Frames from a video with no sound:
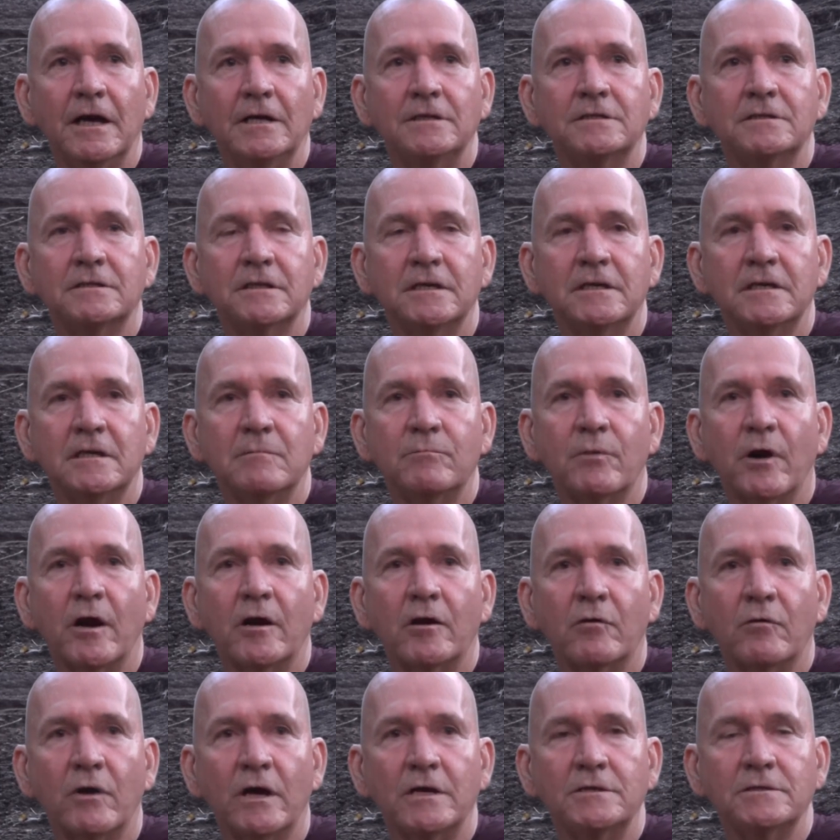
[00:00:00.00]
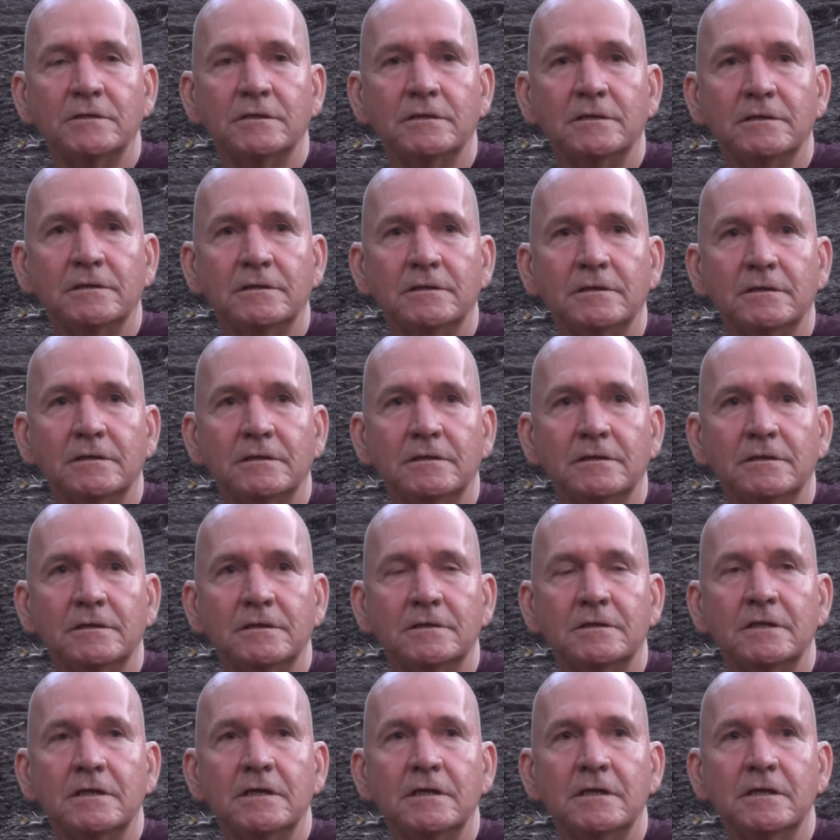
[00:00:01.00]
and see the progression,
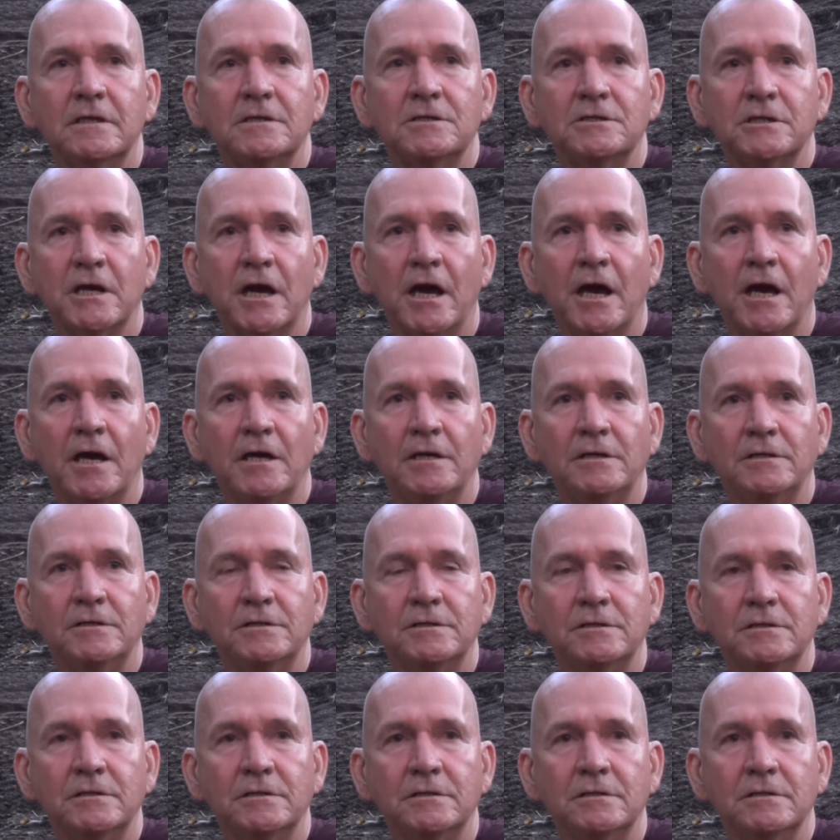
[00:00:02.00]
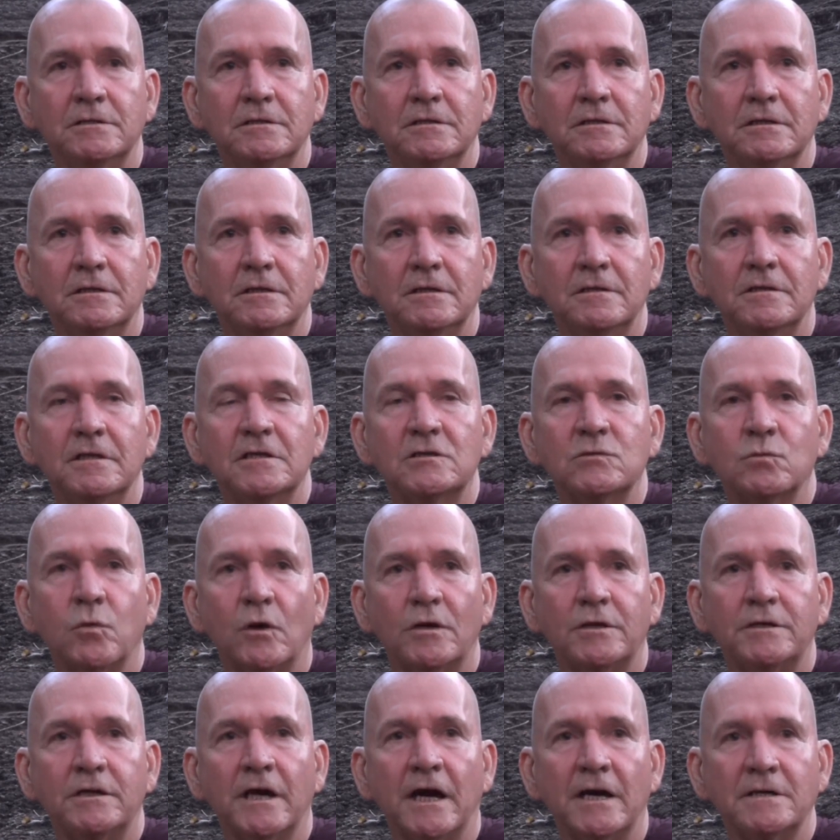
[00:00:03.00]
see the change. This
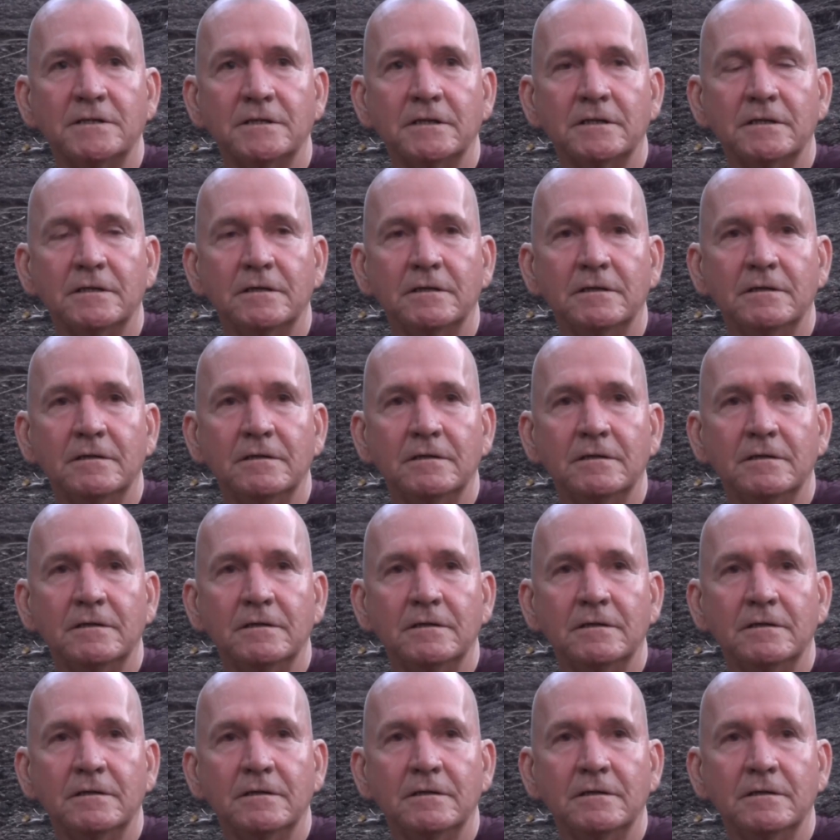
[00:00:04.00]
what does it.